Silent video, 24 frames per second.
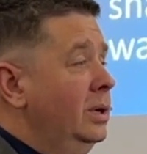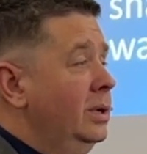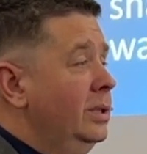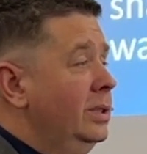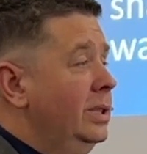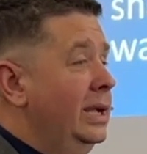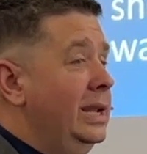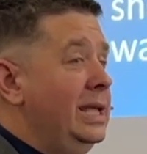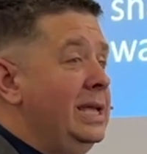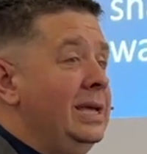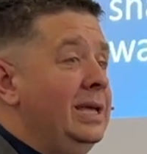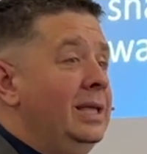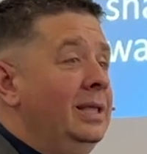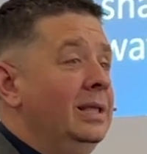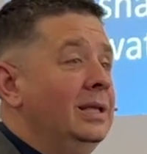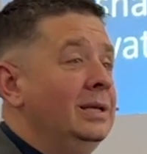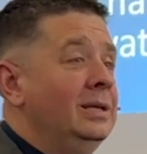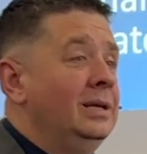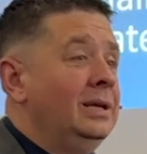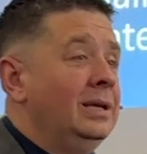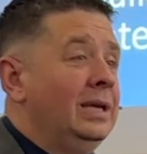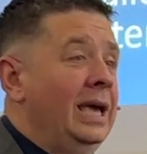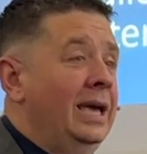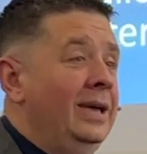that he
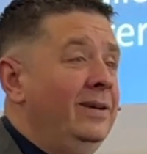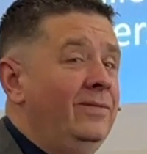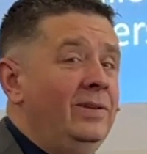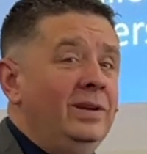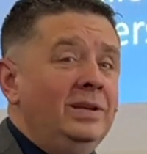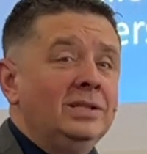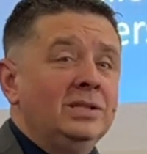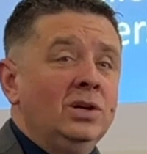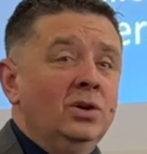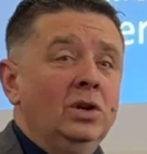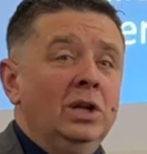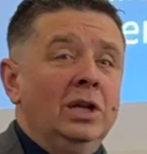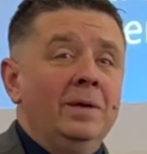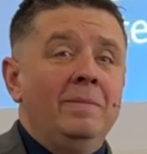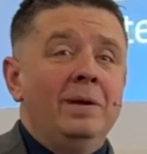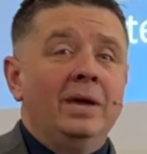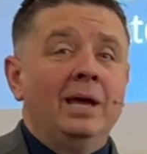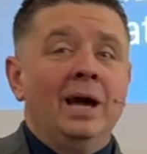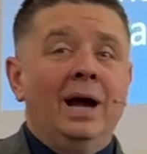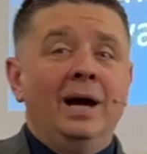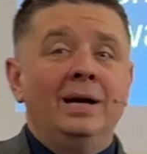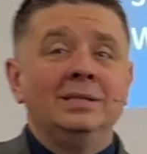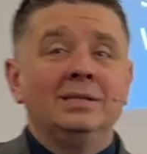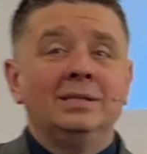gave his only
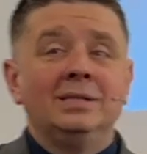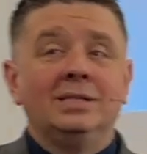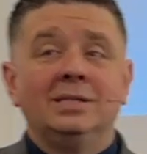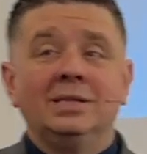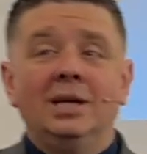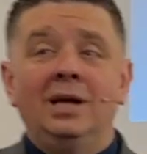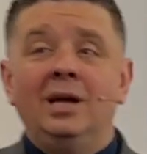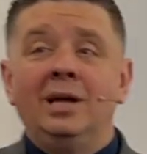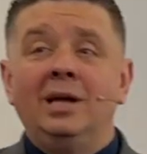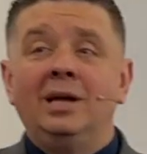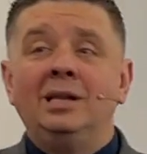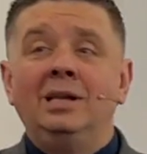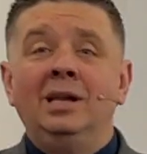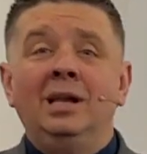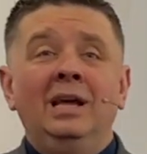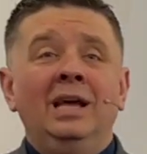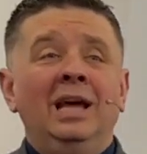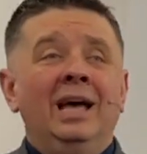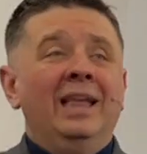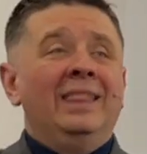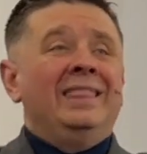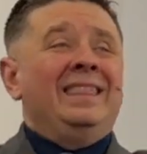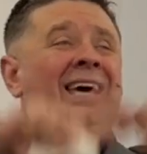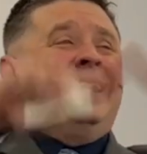begotten Son
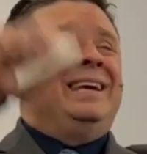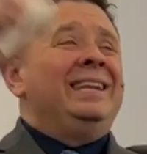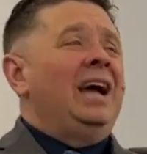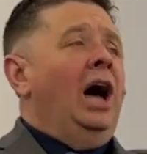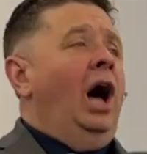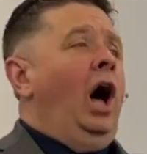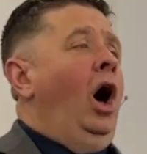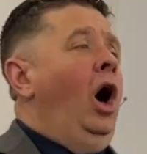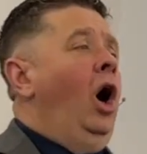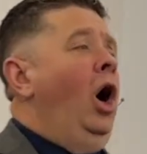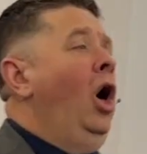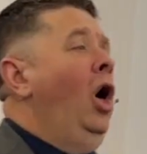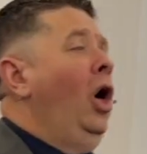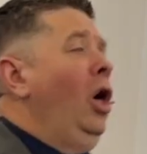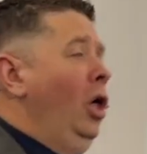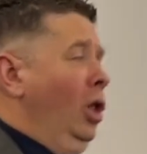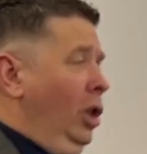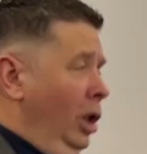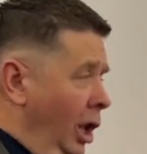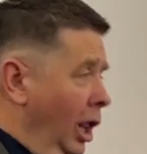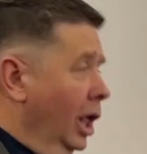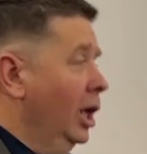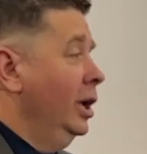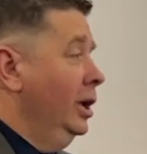that
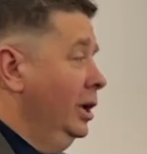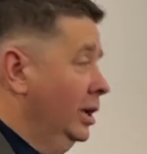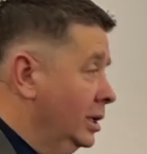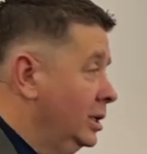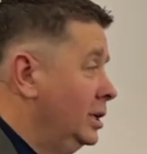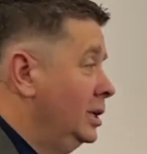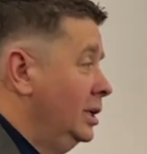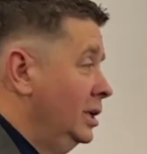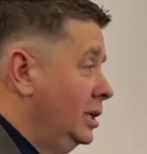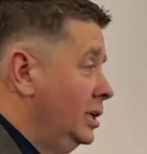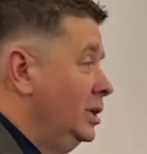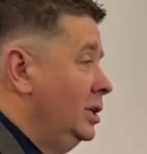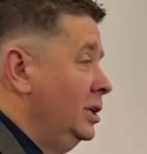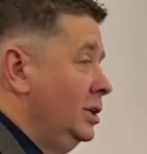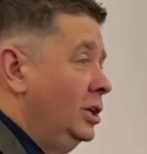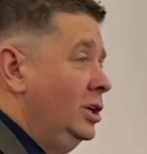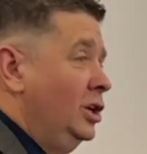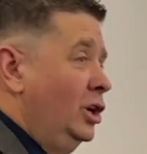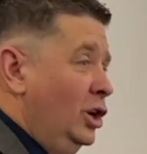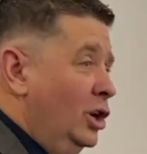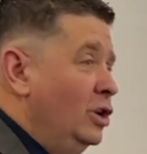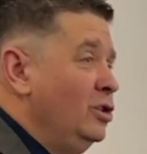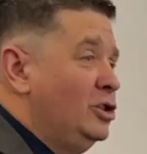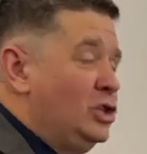all
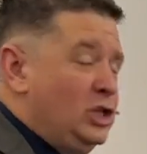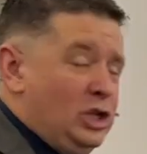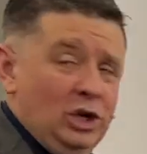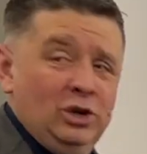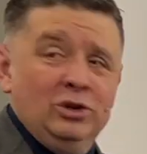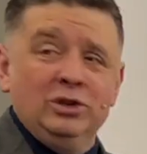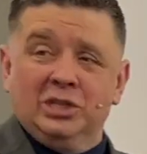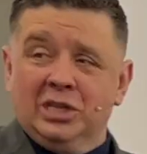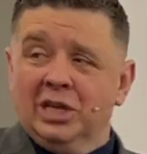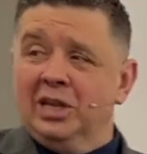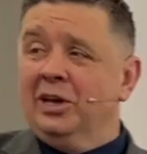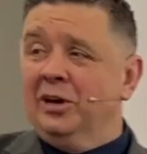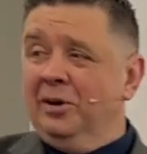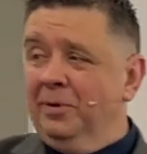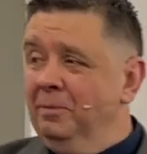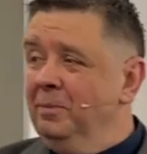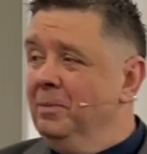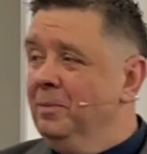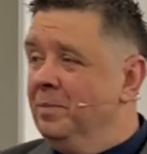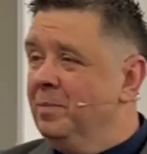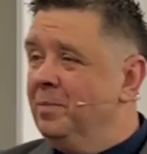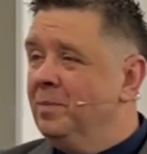who choose him